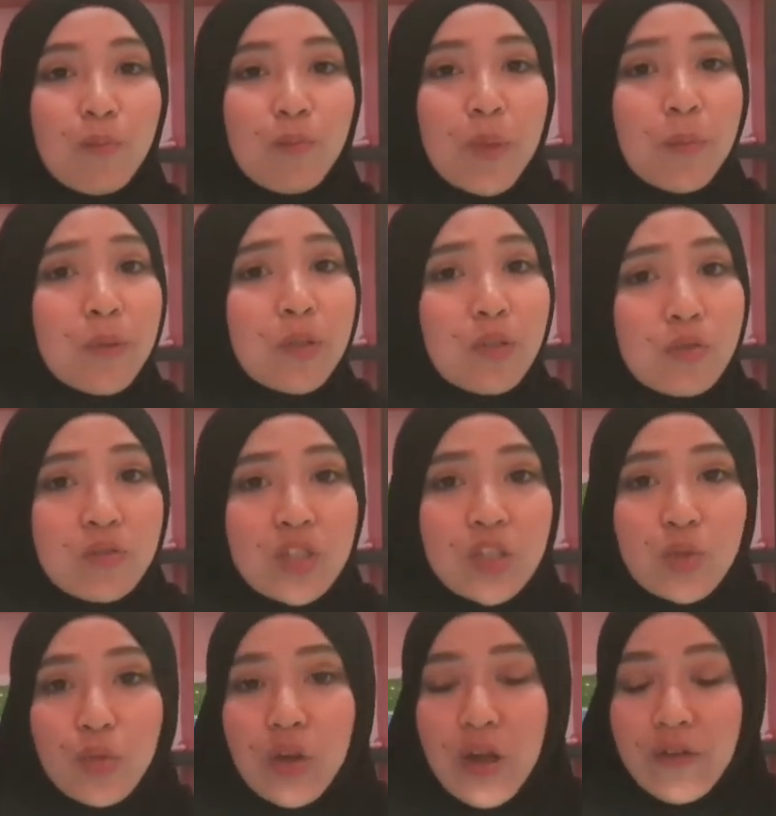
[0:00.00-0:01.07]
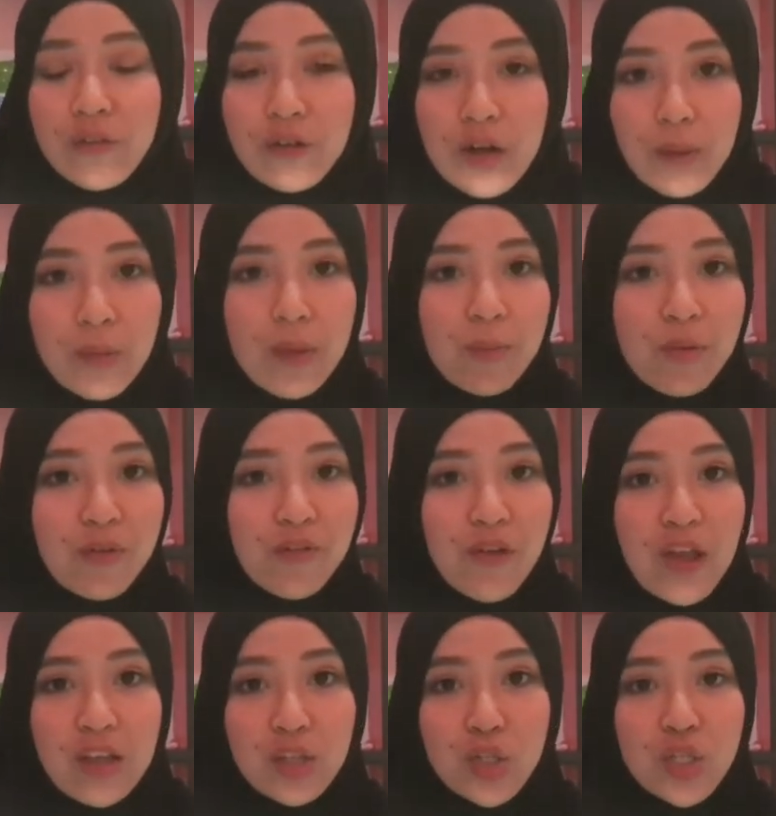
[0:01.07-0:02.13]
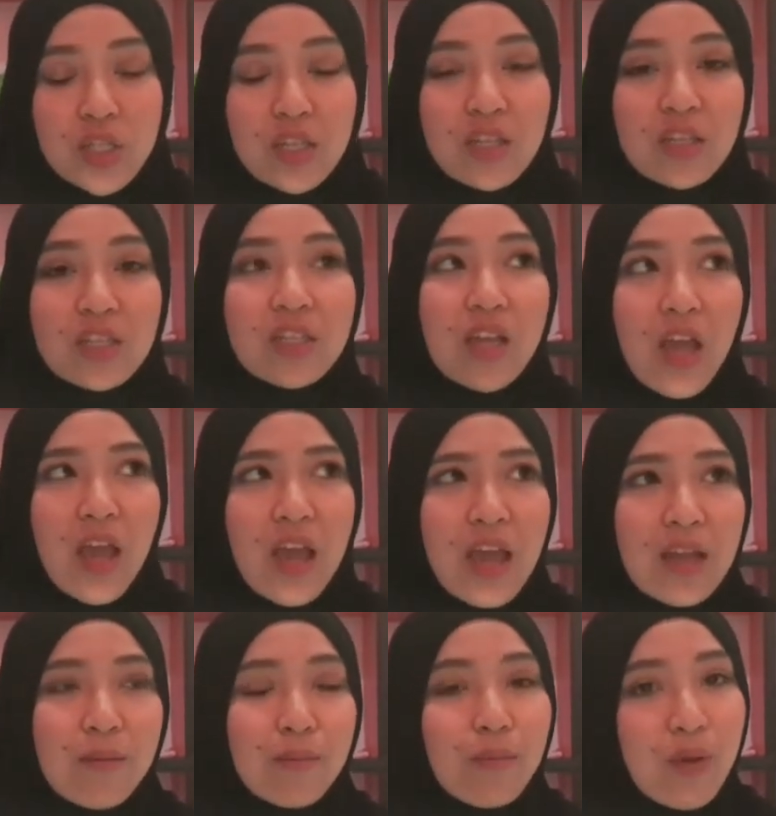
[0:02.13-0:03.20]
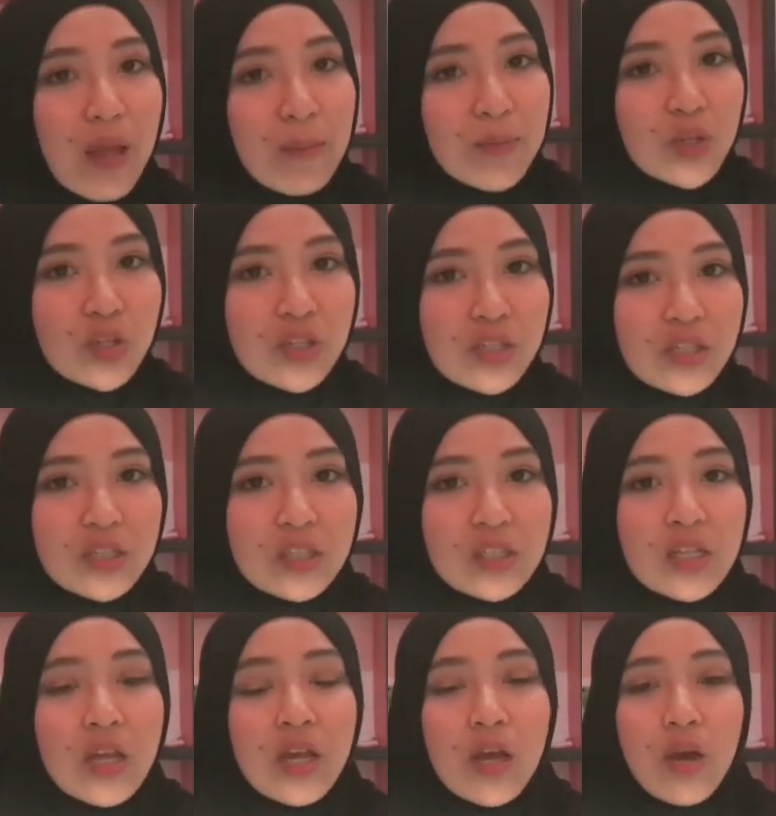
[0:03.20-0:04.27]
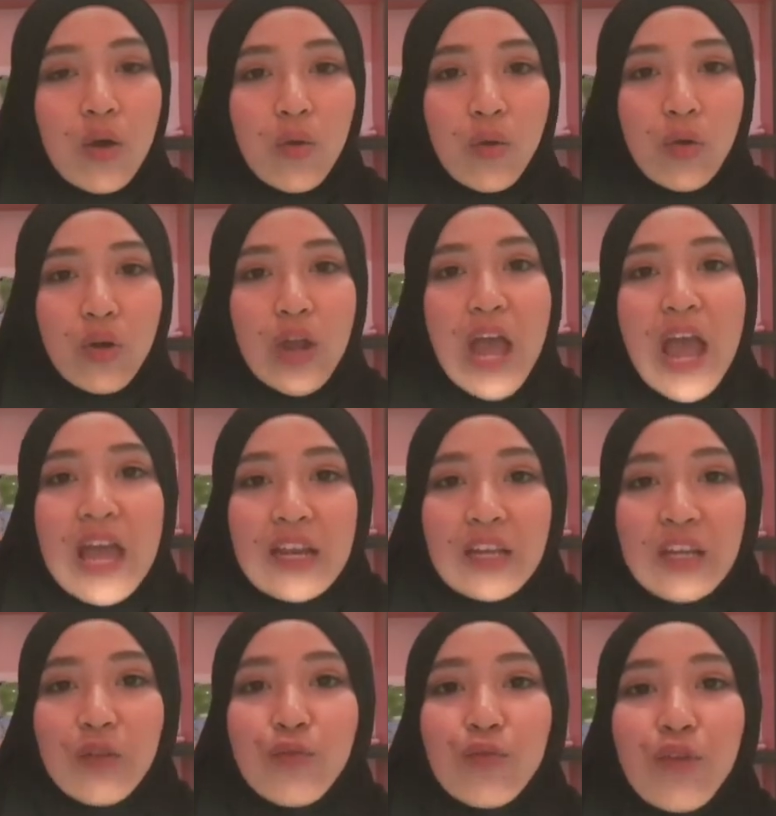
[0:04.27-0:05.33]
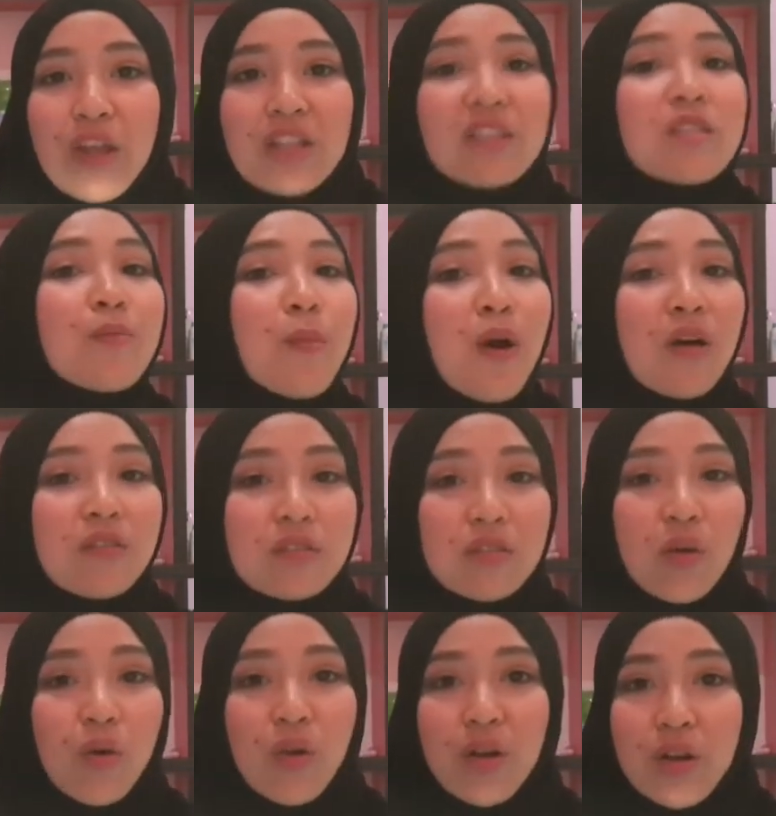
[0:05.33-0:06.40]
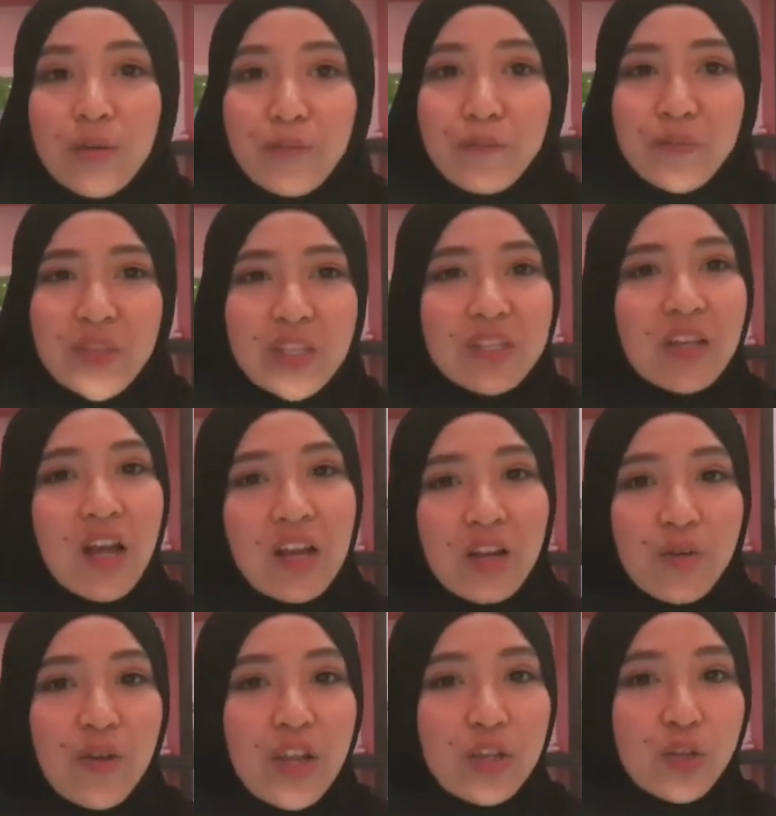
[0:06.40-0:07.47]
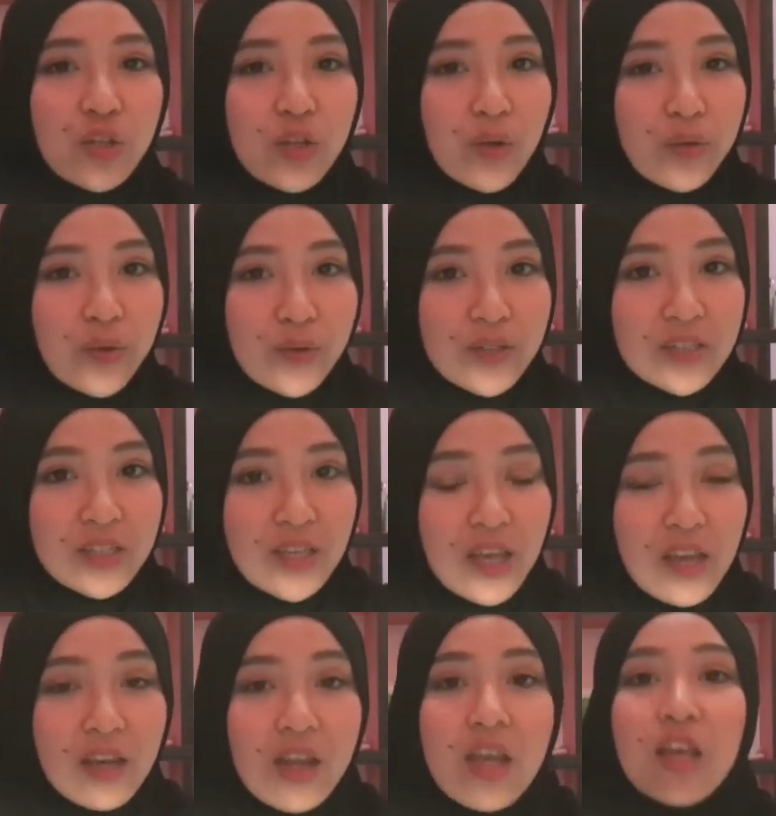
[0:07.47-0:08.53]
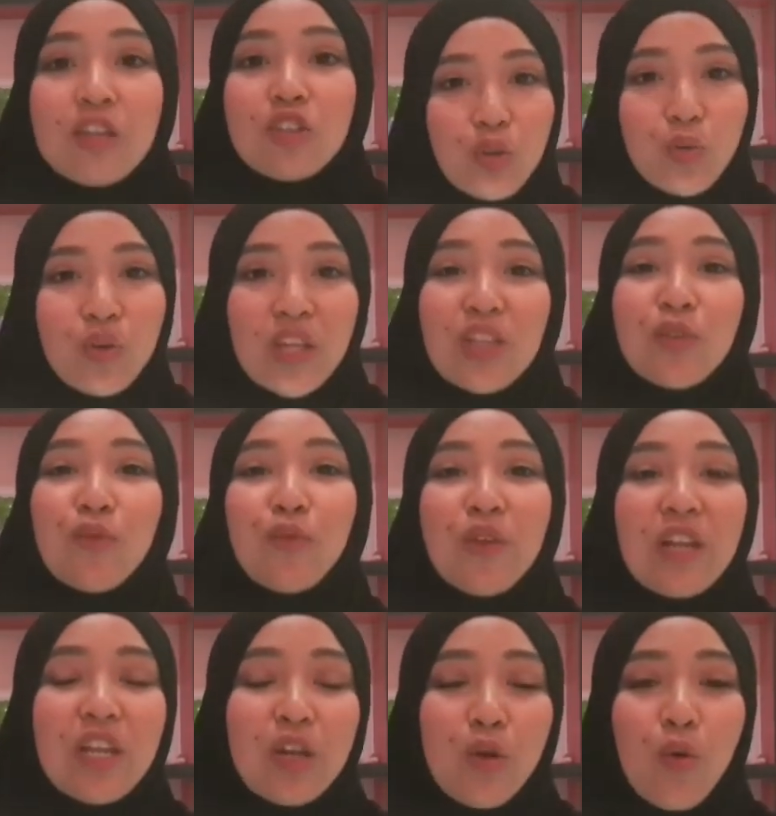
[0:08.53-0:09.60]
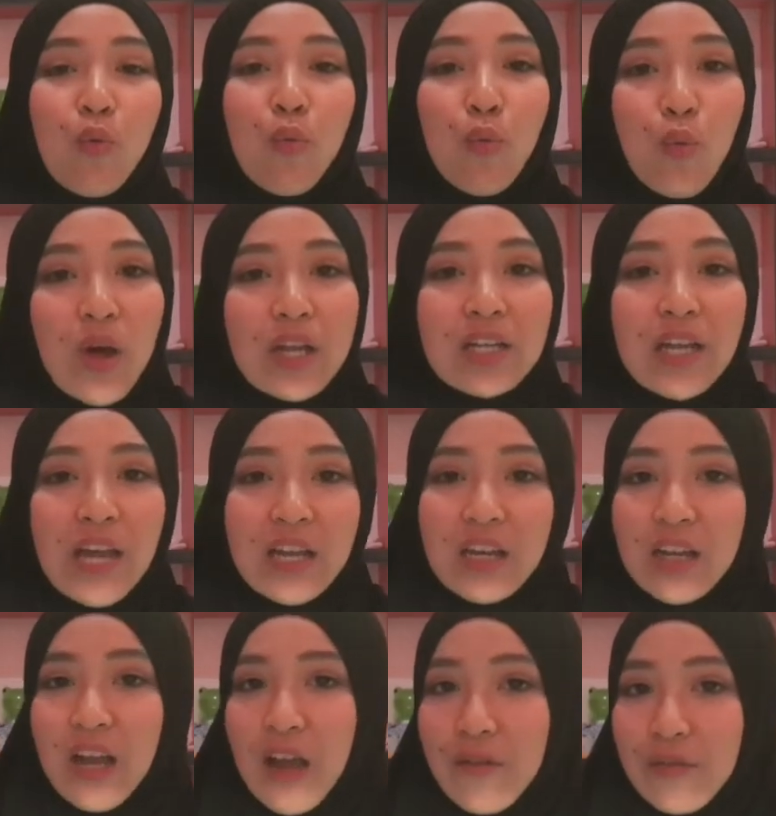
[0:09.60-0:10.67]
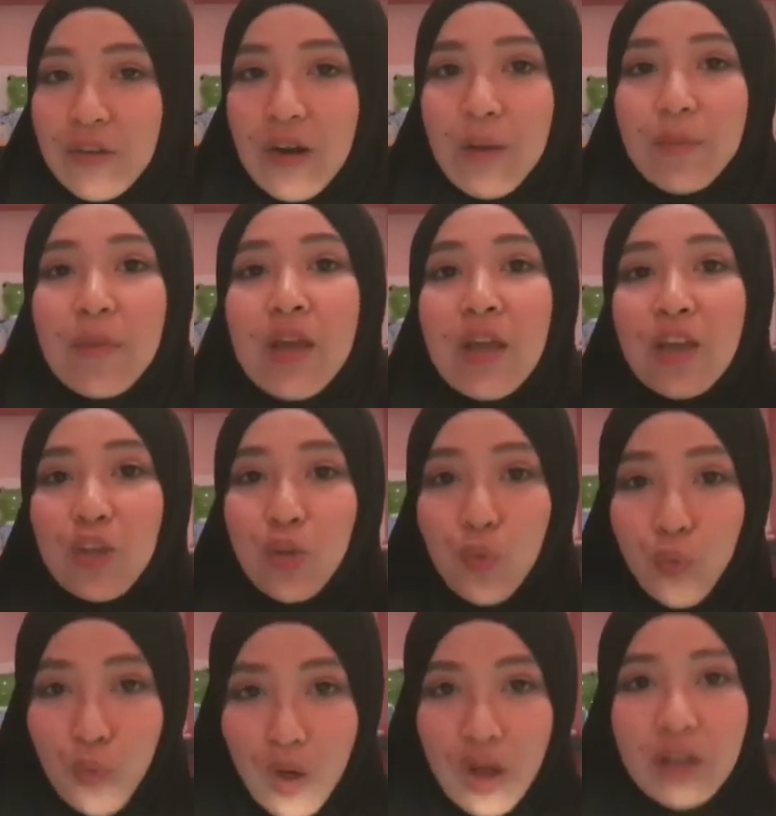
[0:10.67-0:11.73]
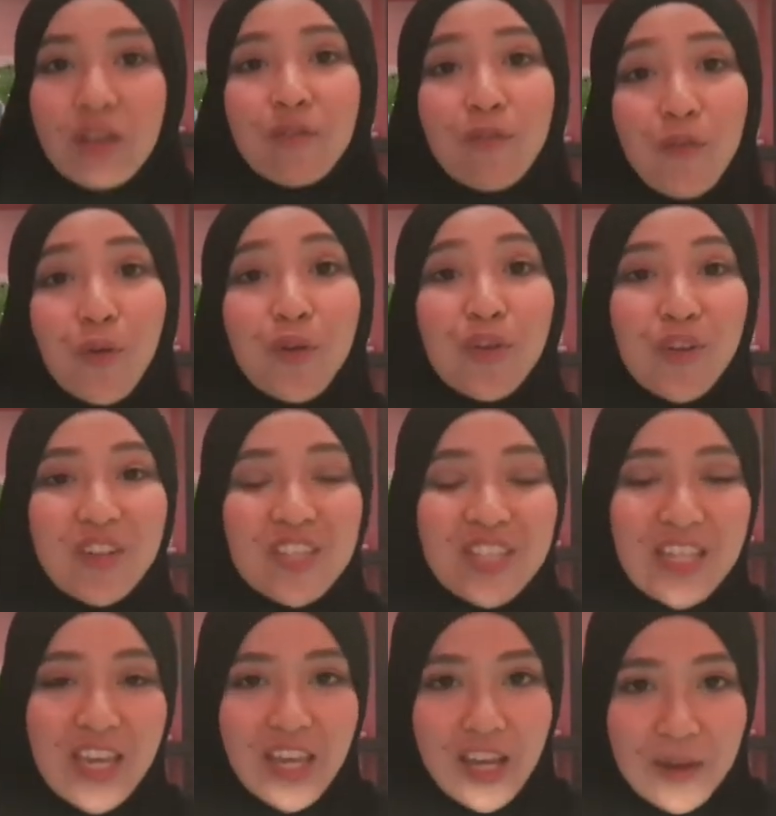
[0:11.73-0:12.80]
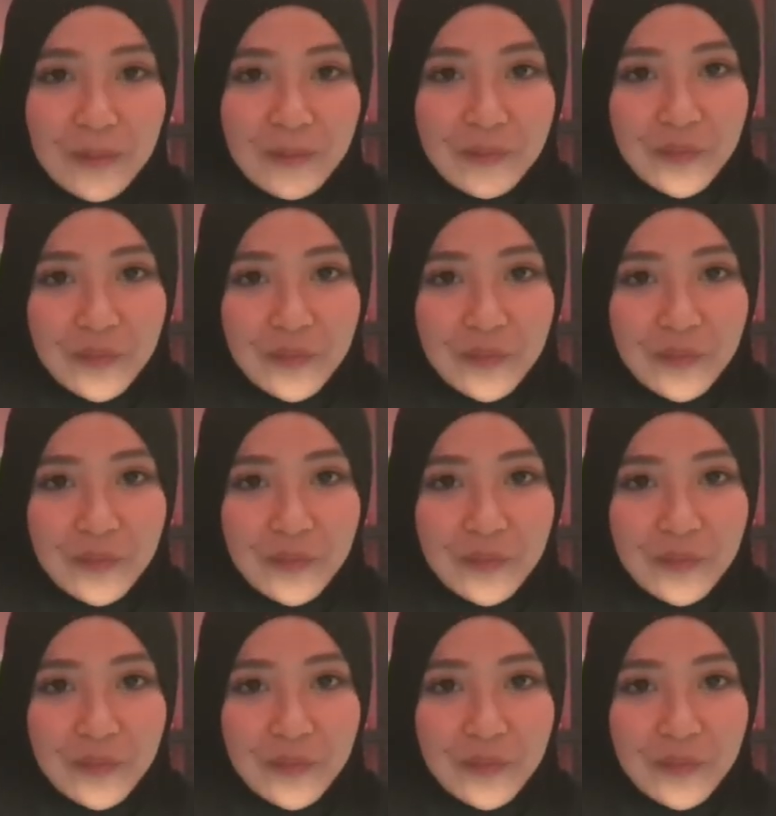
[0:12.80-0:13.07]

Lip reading: People use it to cover up imperfections and blemishes, or any red spots or discoloration on your skin. So you need to really know what kind of cover up you want for your skin,